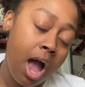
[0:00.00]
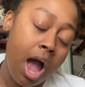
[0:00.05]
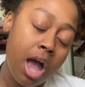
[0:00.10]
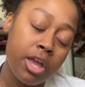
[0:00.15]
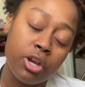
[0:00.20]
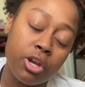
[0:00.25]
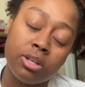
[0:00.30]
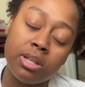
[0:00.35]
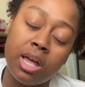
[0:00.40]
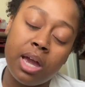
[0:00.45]

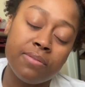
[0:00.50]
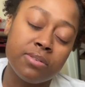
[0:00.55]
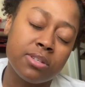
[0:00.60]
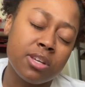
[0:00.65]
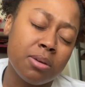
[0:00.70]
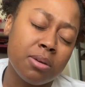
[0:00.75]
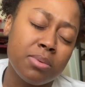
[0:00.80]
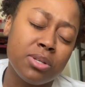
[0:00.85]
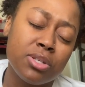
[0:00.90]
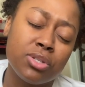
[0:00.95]
Your life is
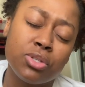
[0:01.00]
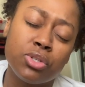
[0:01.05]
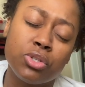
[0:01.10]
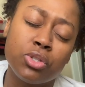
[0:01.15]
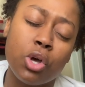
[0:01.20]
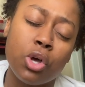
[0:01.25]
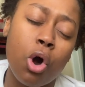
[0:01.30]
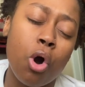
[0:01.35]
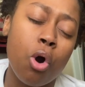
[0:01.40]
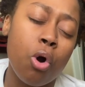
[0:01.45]
going to be
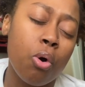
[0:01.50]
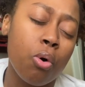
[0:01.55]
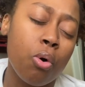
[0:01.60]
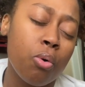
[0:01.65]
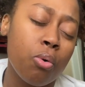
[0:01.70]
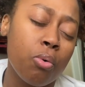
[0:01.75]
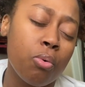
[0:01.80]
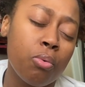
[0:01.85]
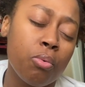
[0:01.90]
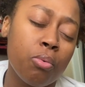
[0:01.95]

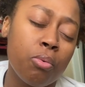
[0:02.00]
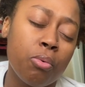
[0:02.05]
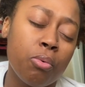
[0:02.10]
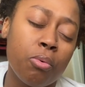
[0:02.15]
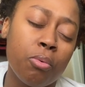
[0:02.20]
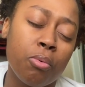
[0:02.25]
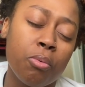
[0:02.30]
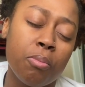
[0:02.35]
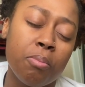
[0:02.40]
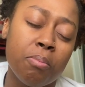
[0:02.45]
so
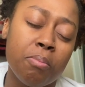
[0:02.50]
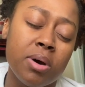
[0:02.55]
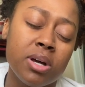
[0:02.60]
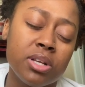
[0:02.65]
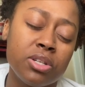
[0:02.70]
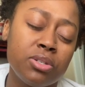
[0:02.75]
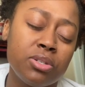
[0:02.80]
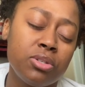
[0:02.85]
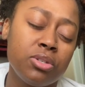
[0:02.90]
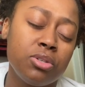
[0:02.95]

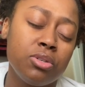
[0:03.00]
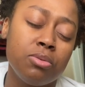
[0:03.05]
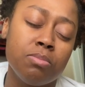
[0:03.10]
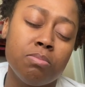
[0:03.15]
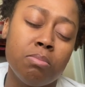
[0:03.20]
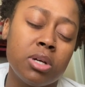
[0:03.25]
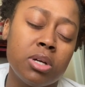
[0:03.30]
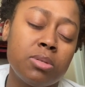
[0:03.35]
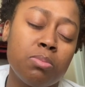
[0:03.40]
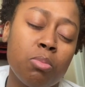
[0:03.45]

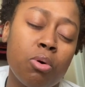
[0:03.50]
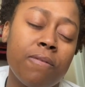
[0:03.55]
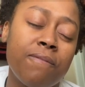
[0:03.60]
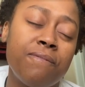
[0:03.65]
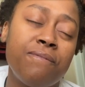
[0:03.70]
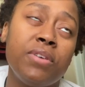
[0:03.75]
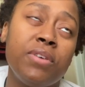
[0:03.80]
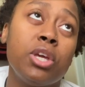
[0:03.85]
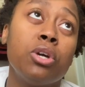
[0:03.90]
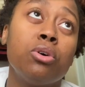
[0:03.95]
much more
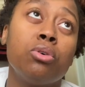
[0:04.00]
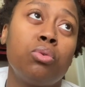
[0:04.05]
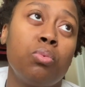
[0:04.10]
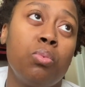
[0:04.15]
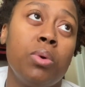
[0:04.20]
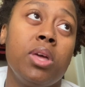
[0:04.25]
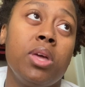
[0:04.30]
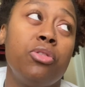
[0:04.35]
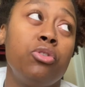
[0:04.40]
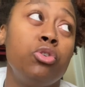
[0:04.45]
filled
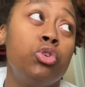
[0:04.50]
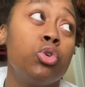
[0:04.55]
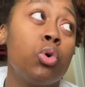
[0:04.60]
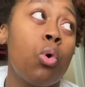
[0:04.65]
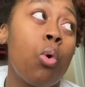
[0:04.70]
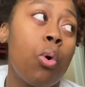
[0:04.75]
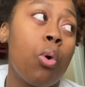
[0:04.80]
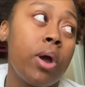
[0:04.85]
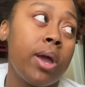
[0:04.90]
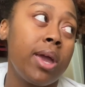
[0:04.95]
with
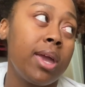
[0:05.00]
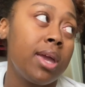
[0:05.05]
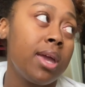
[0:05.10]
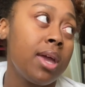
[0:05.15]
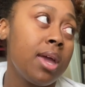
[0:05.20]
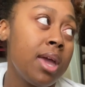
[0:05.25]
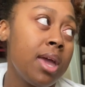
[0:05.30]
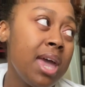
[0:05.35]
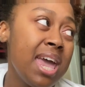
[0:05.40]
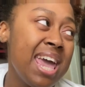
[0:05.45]
joy
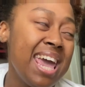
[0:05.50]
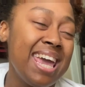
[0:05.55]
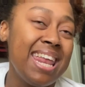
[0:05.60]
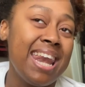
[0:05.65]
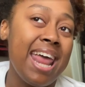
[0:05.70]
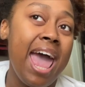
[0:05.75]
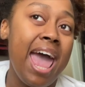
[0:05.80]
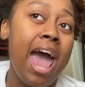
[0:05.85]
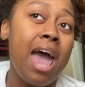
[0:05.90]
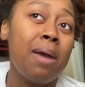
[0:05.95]
and
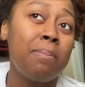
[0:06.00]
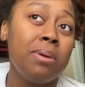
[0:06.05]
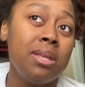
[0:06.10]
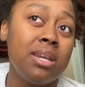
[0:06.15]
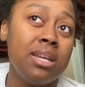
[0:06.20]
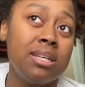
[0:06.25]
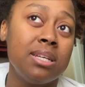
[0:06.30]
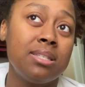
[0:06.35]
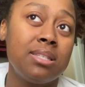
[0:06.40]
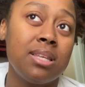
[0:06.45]

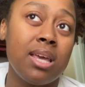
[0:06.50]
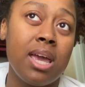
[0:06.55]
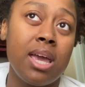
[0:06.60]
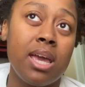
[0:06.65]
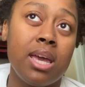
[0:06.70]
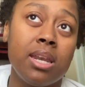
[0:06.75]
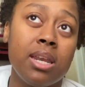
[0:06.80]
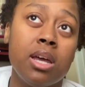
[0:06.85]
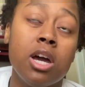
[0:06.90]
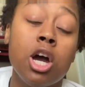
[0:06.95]
happiness
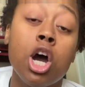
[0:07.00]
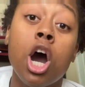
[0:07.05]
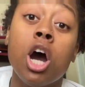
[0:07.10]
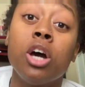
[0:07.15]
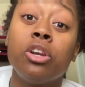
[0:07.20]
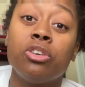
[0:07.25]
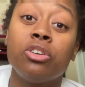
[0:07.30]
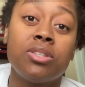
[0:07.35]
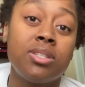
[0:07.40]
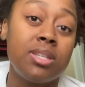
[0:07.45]
and
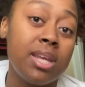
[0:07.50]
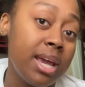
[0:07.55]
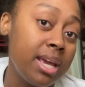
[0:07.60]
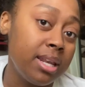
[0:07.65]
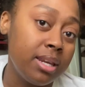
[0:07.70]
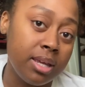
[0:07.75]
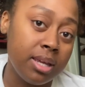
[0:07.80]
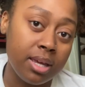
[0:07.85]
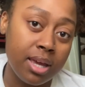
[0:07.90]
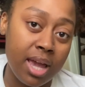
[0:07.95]

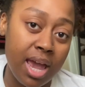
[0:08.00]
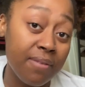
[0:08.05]
understanding.